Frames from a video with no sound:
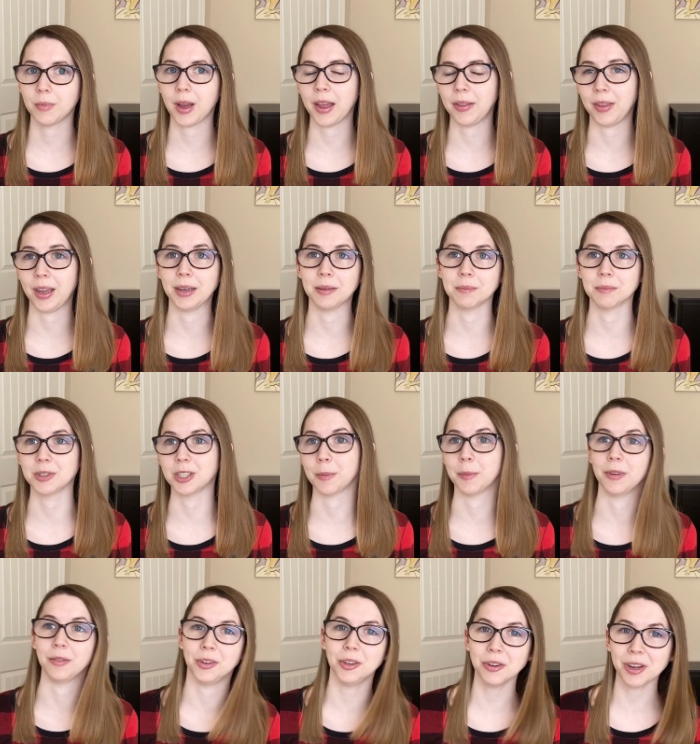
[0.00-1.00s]
I think
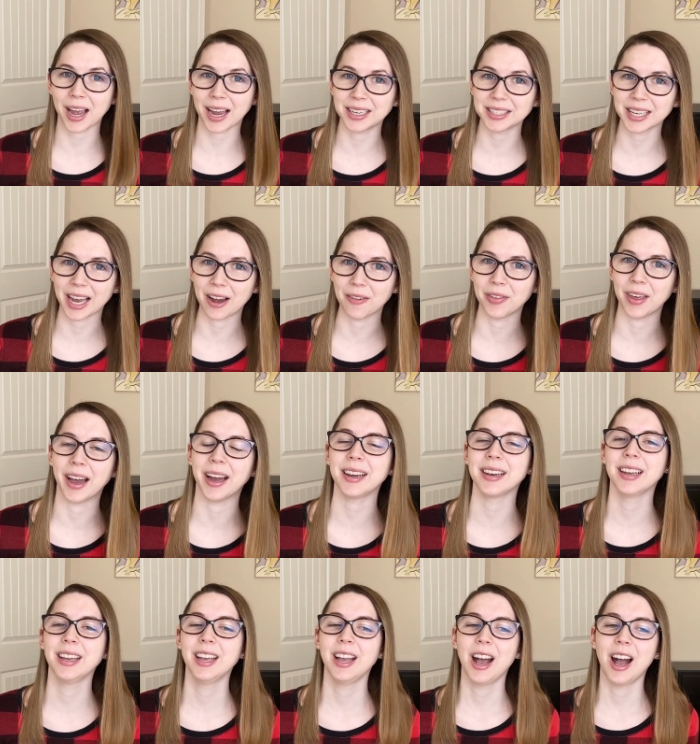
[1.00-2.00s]
some of you guys have
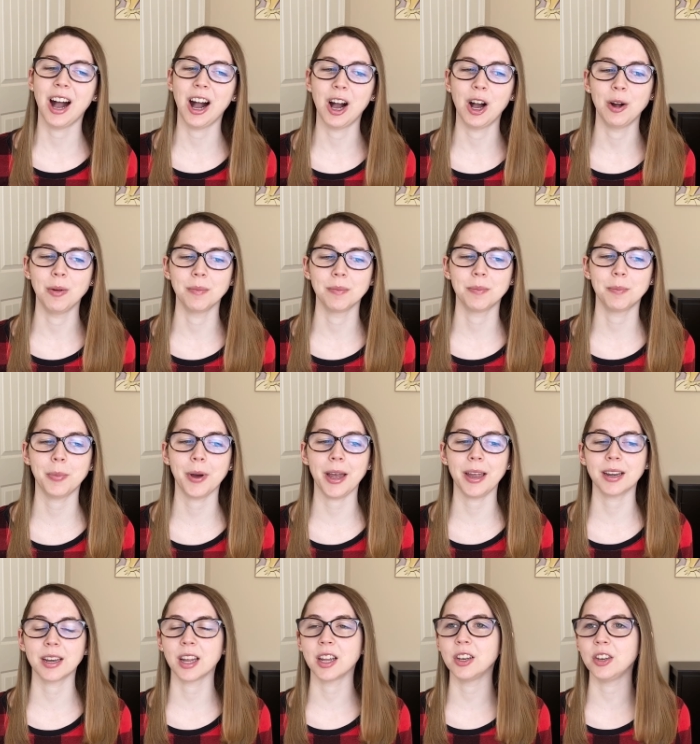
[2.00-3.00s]
that, Um,
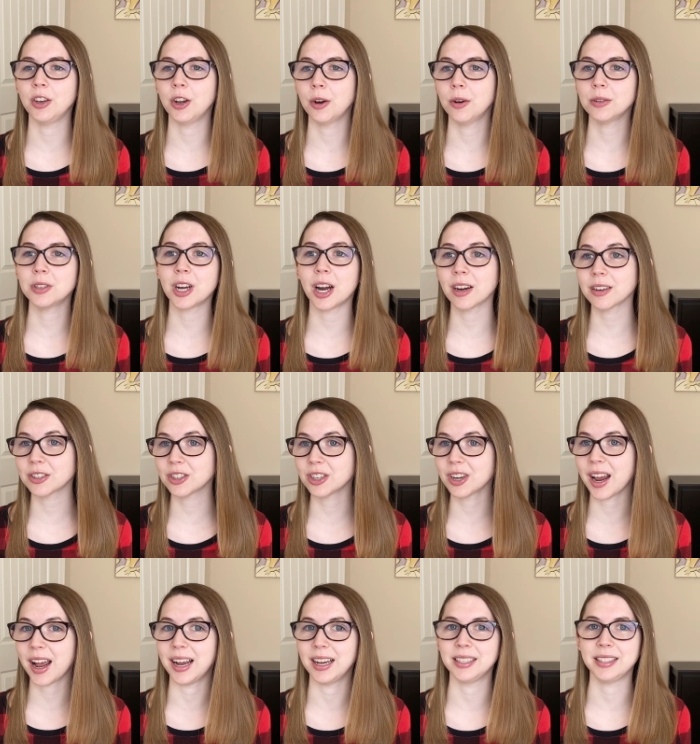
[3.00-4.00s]
but no
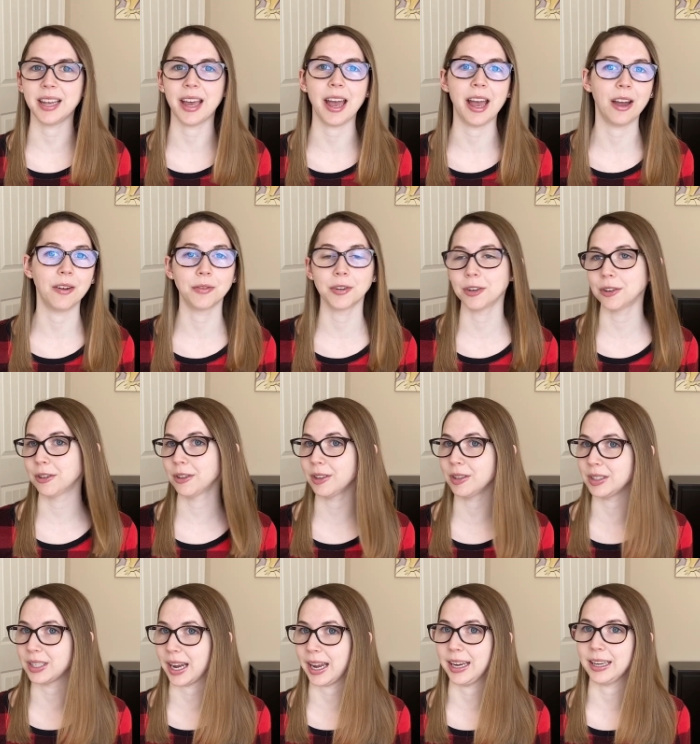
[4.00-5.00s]
doctor has
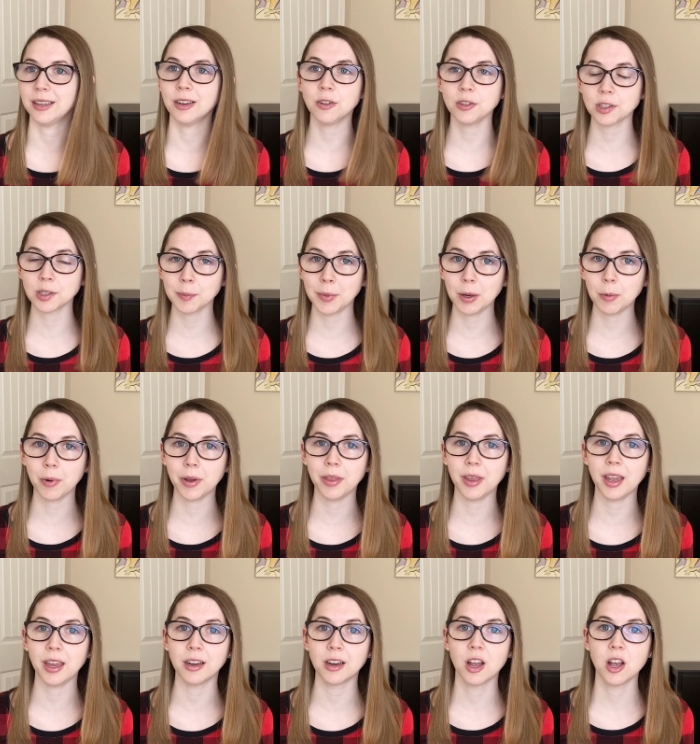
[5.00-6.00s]
ever diagnosed me with
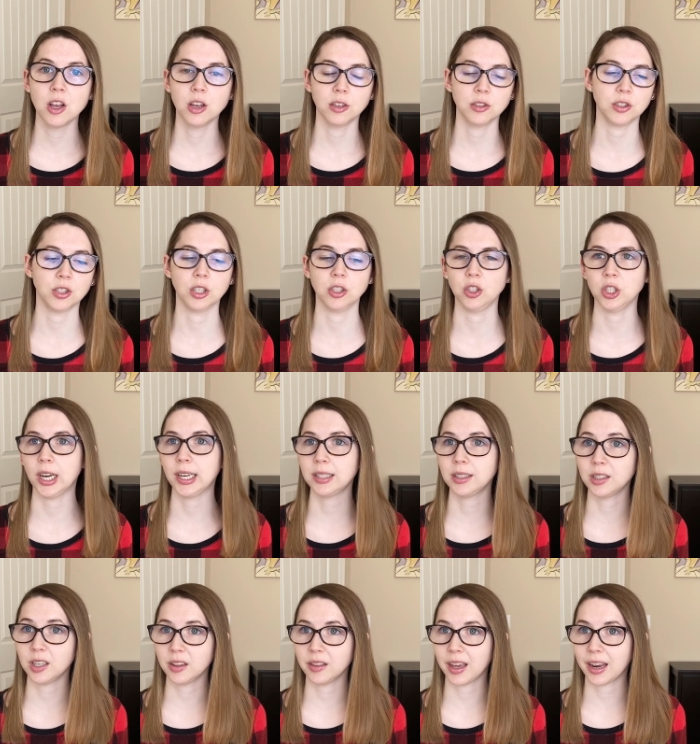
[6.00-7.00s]
it,
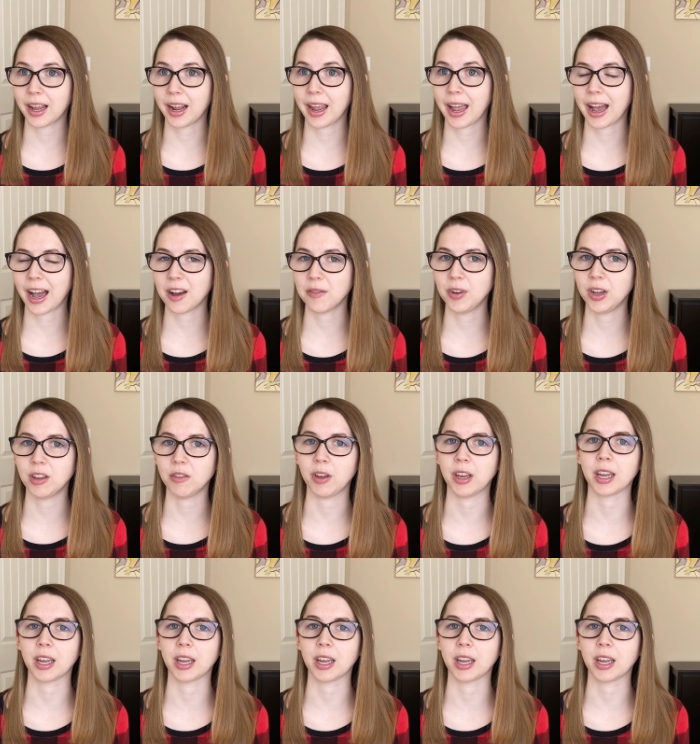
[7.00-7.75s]
suggested that I have it.